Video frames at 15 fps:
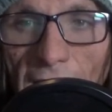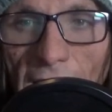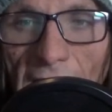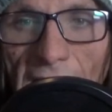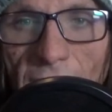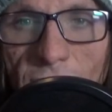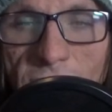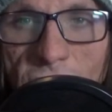
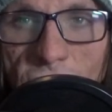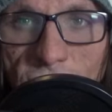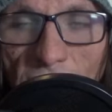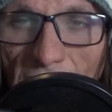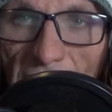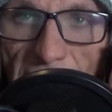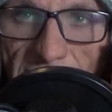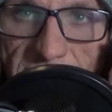I would
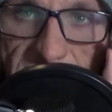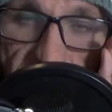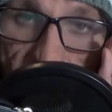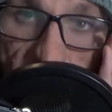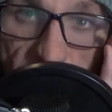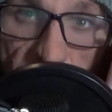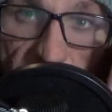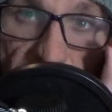cry
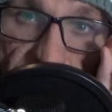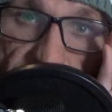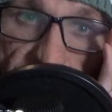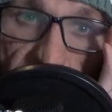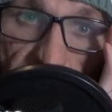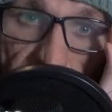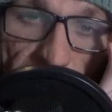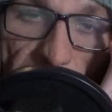so much.
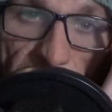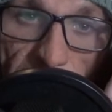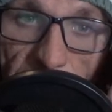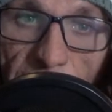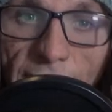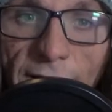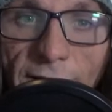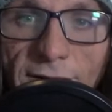
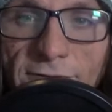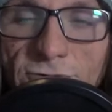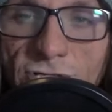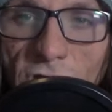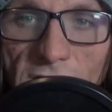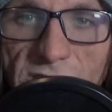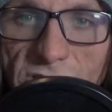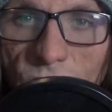And
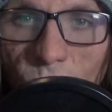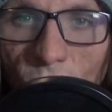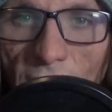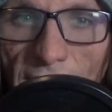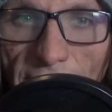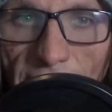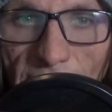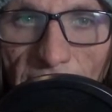just
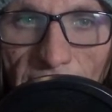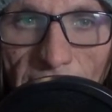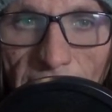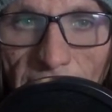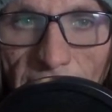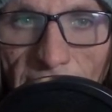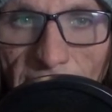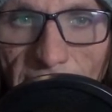when,
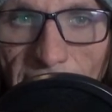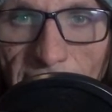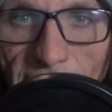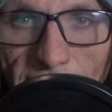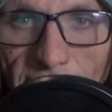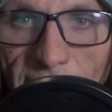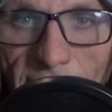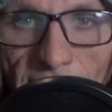uh, uh,
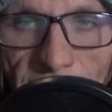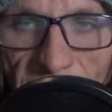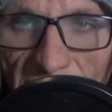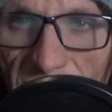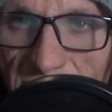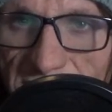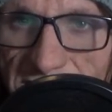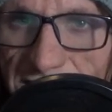if you
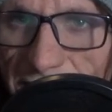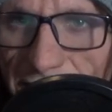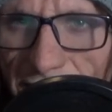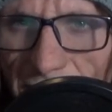haven't seen it,